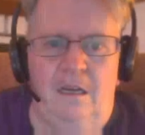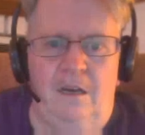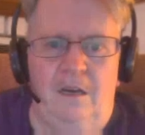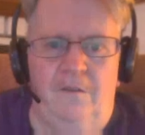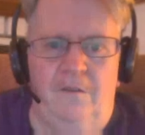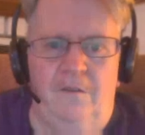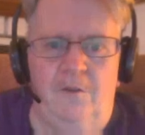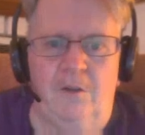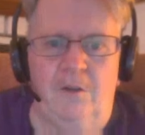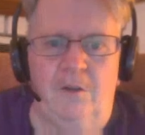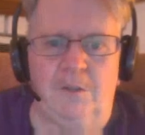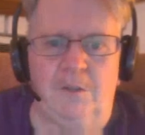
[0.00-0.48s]

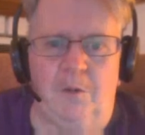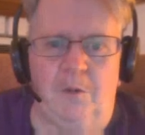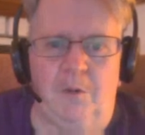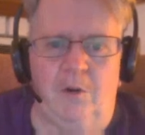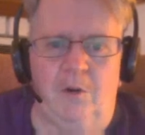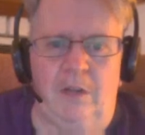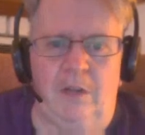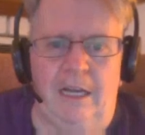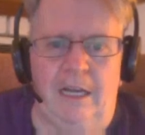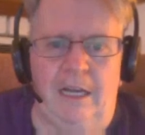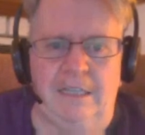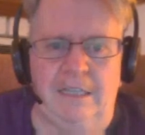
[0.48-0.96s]
If you
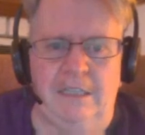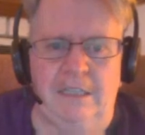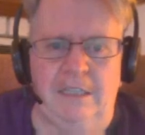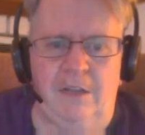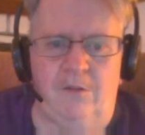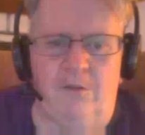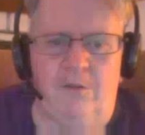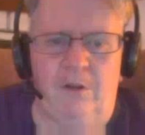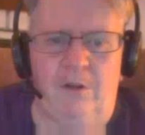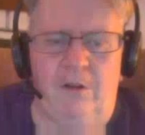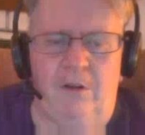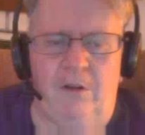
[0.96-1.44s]
explored less
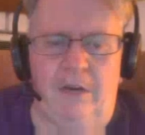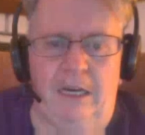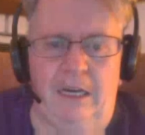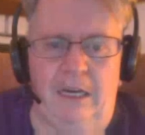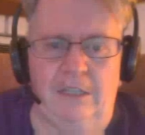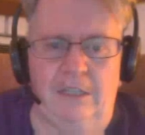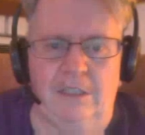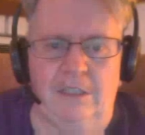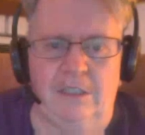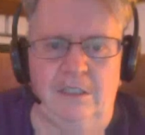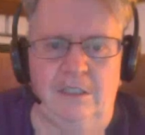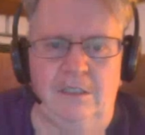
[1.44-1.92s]
than 3
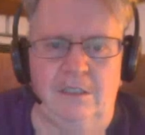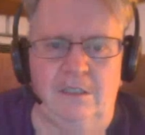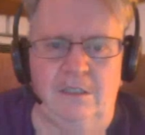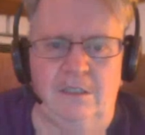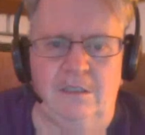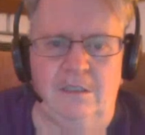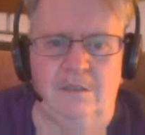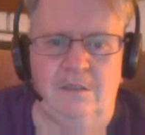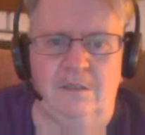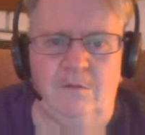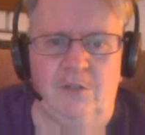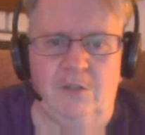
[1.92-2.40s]

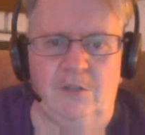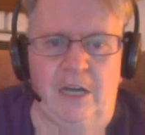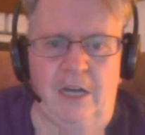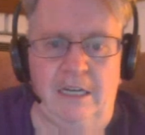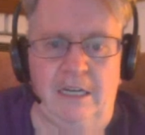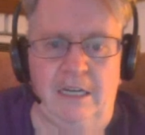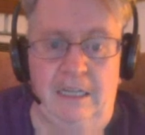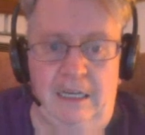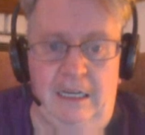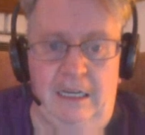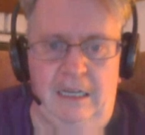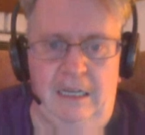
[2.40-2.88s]
locations, which
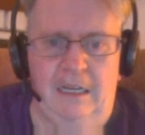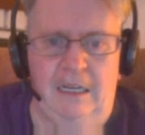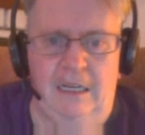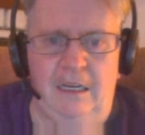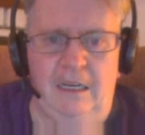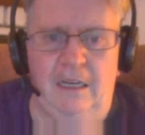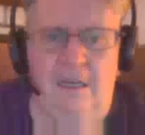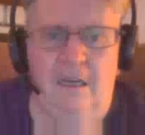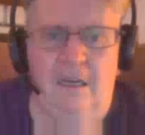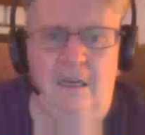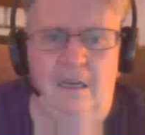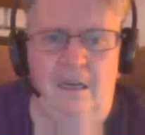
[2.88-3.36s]
I did,
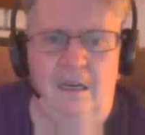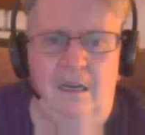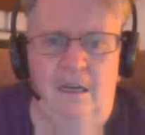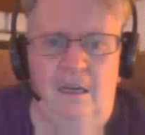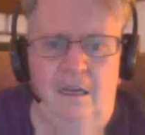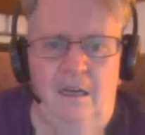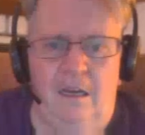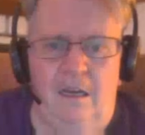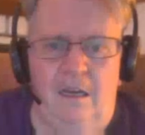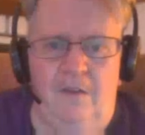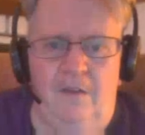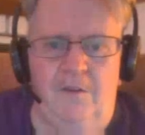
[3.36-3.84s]

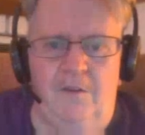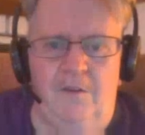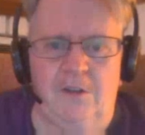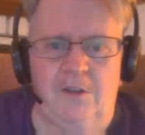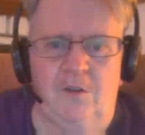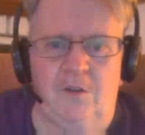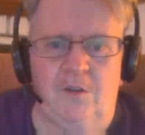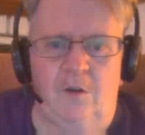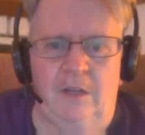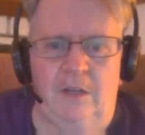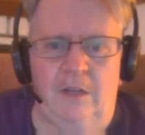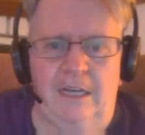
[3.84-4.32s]
if you
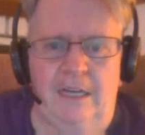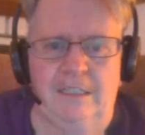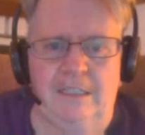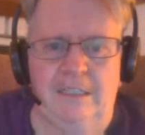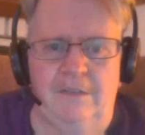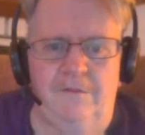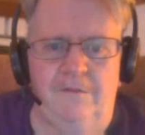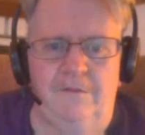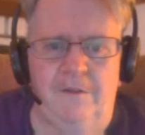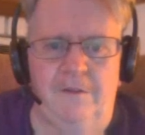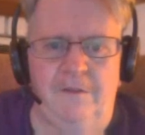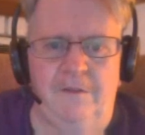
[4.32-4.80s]
scored
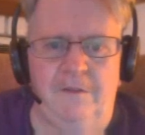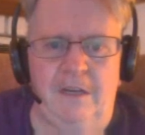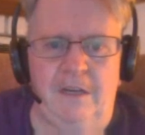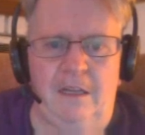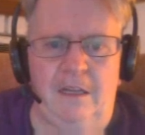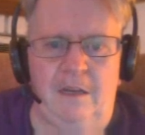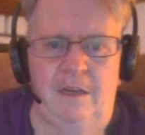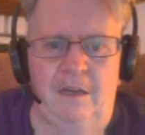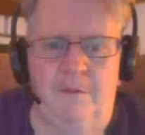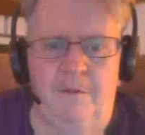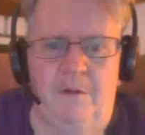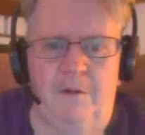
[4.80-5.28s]
less than 50
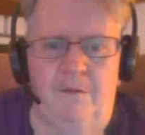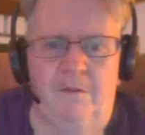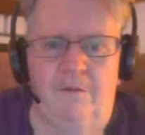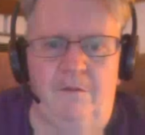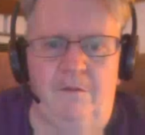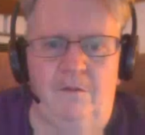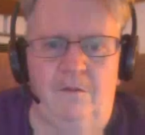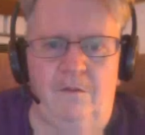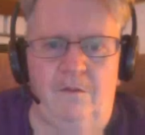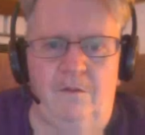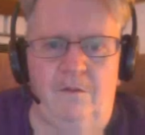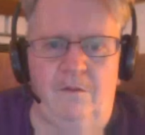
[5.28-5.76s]
in the above
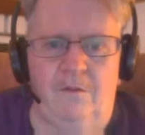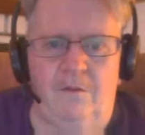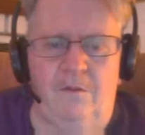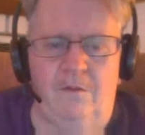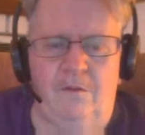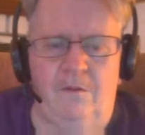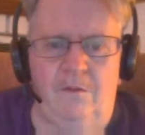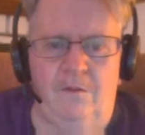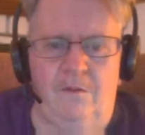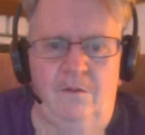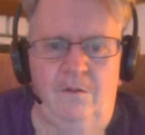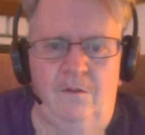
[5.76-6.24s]

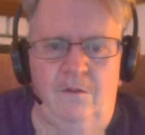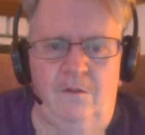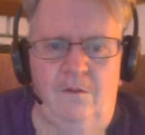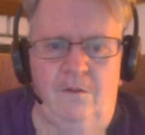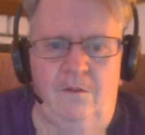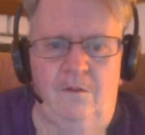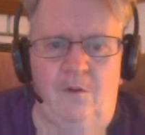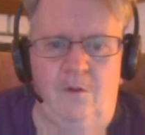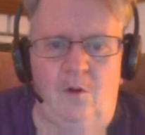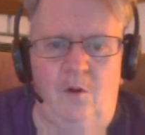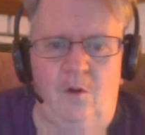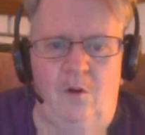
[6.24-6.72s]

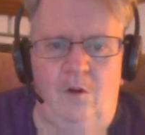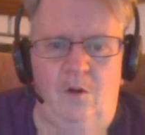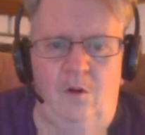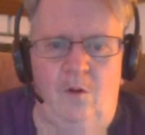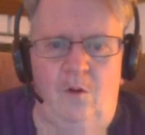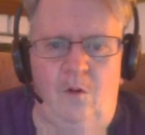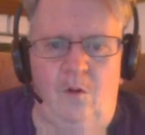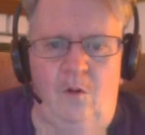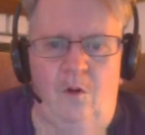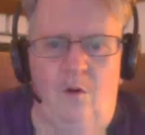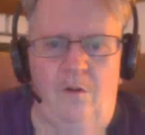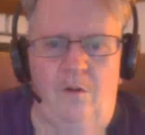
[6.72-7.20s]

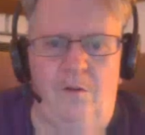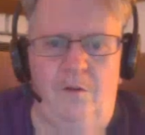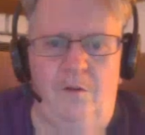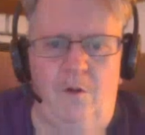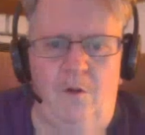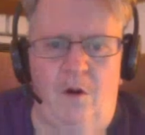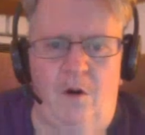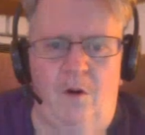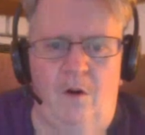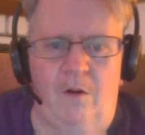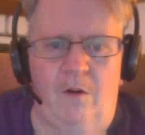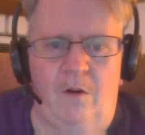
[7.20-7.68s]
roll, or if
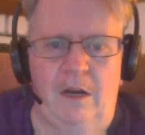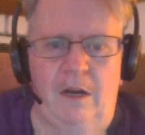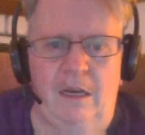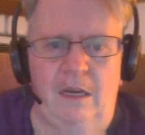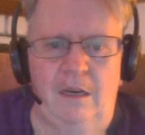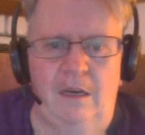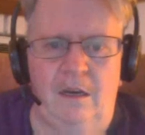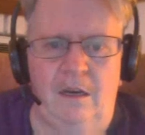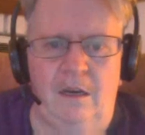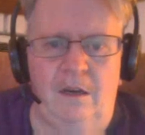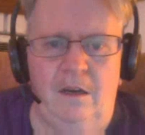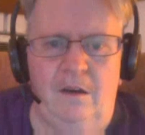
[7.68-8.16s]
you
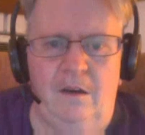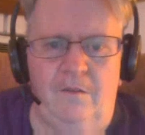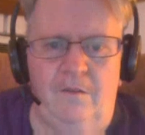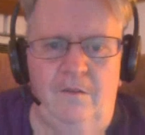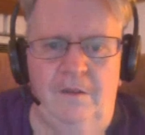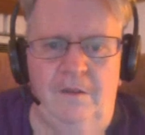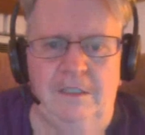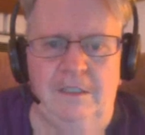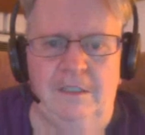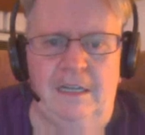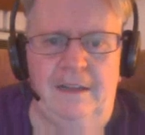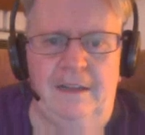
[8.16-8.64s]
already
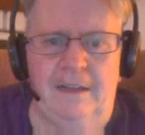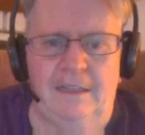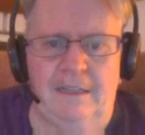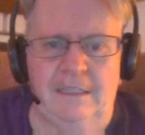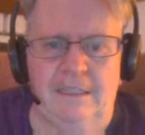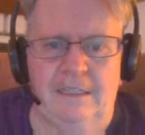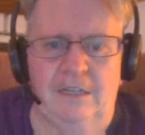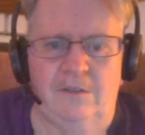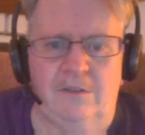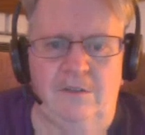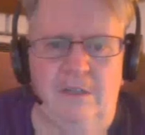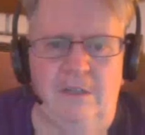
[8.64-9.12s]
visited
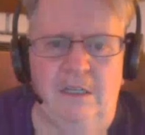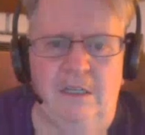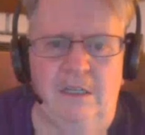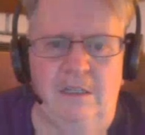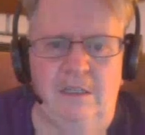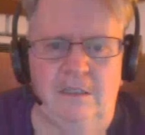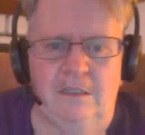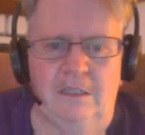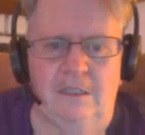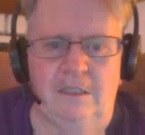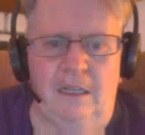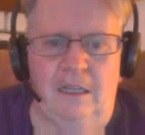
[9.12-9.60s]
this
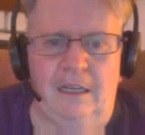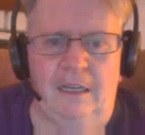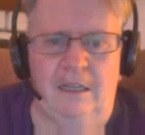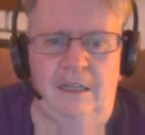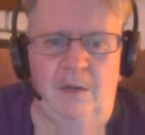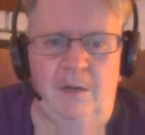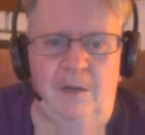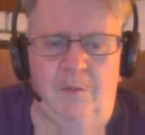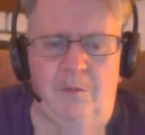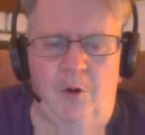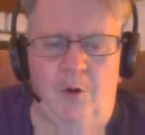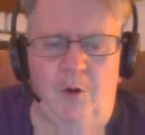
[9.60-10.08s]
entry,
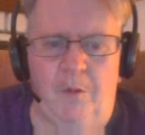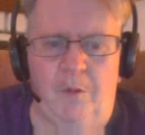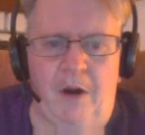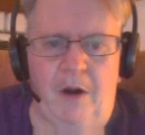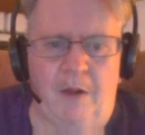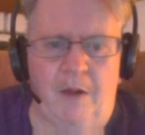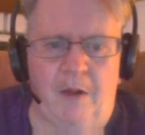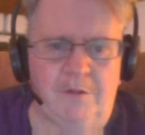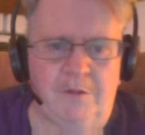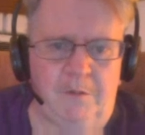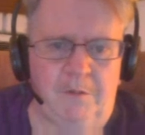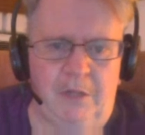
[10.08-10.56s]
select the
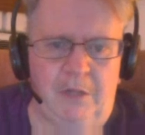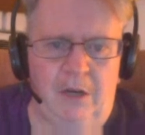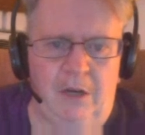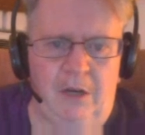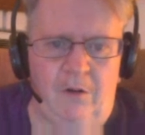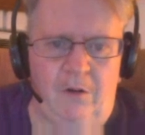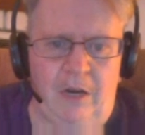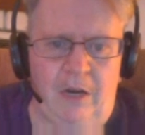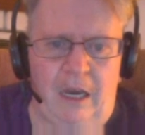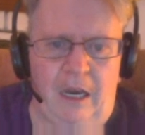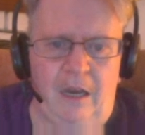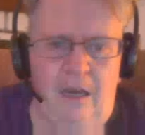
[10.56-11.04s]
appropriate option
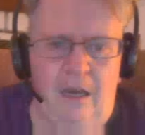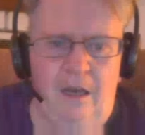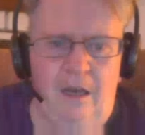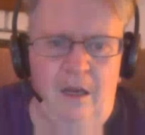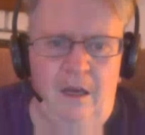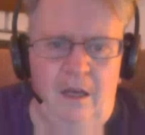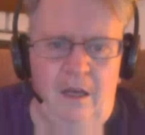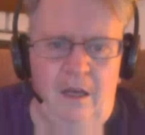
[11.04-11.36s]
below. Okay.